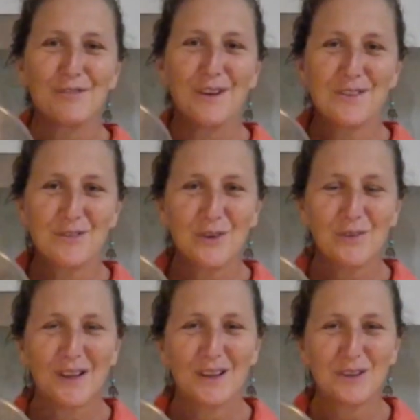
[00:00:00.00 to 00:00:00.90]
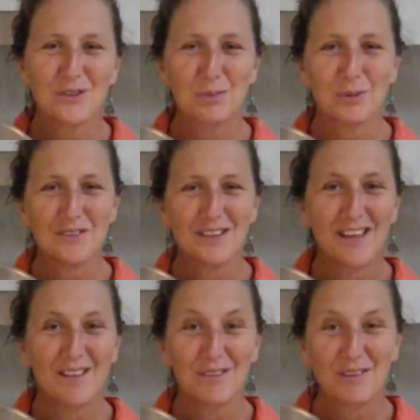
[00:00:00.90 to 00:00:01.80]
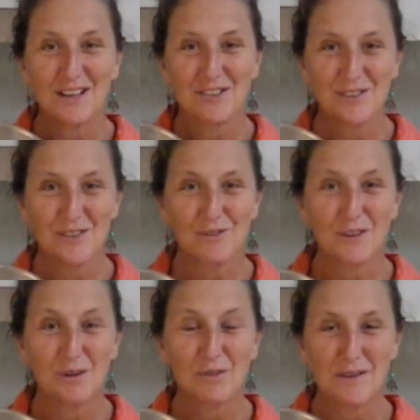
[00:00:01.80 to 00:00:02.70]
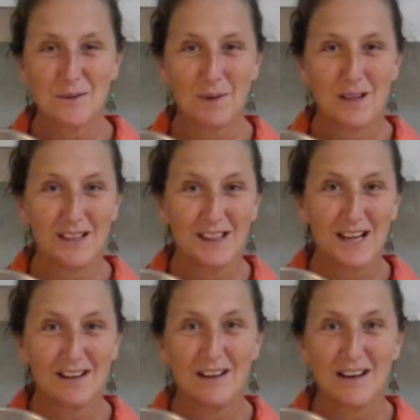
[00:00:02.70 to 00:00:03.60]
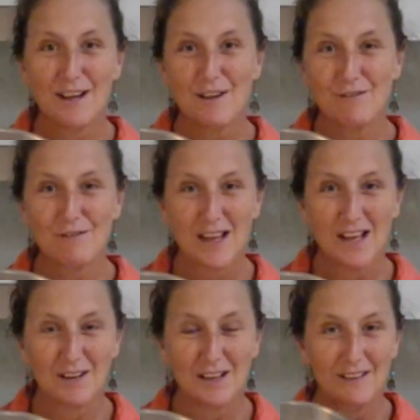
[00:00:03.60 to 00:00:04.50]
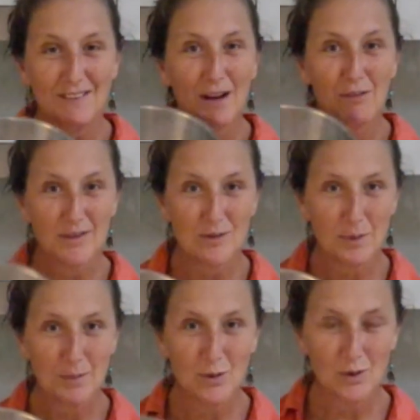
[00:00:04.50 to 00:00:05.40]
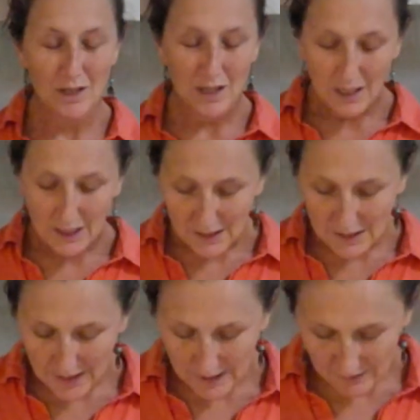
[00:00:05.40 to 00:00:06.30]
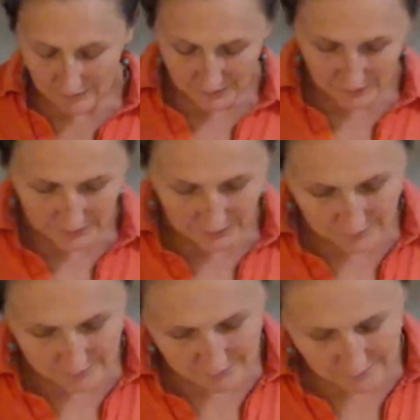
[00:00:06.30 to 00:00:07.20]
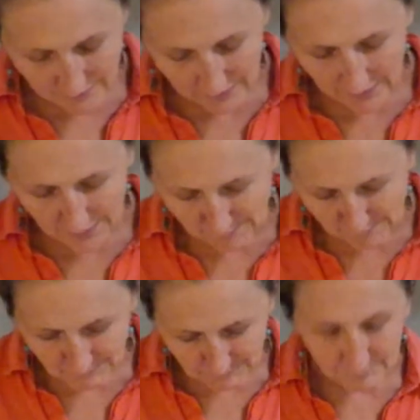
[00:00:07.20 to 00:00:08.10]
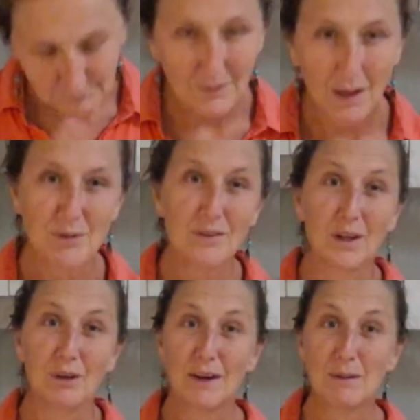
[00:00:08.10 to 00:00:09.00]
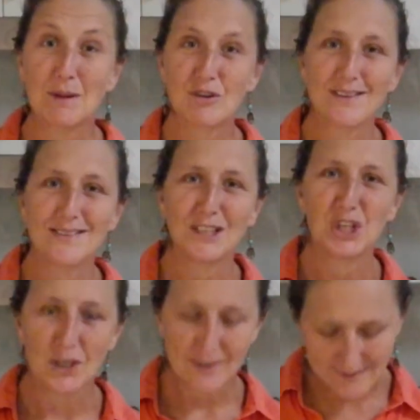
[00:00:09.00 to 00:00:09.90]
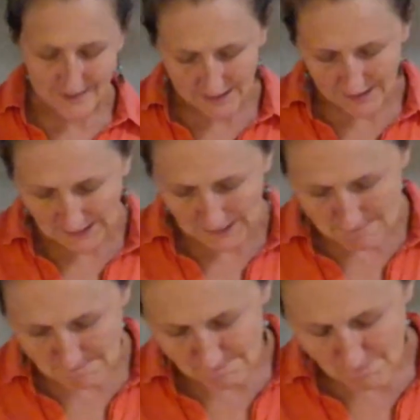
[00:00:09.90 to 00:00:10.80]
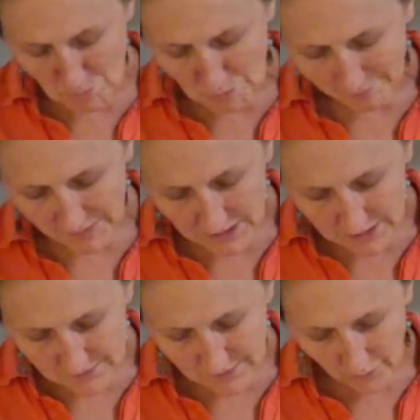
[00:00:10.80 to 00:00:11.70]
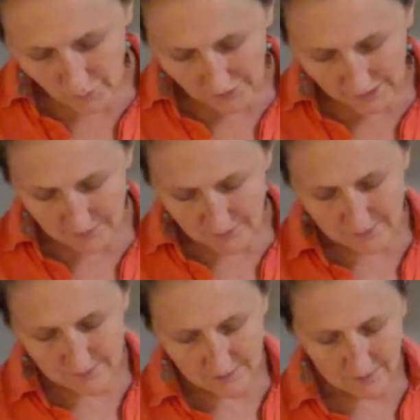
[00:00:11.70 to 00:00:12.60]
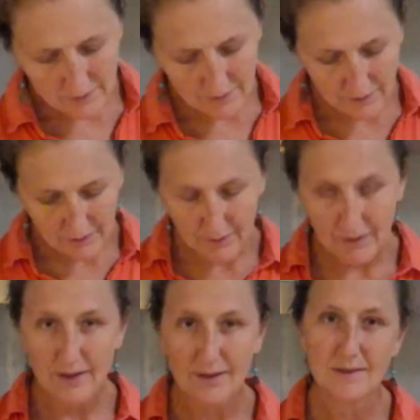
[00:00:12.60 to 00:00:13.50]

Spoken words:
First of all, we're going to put together the radishes for the recipe that I found in that recipe book. Now, I'm just going to read my trusty notes down here. So the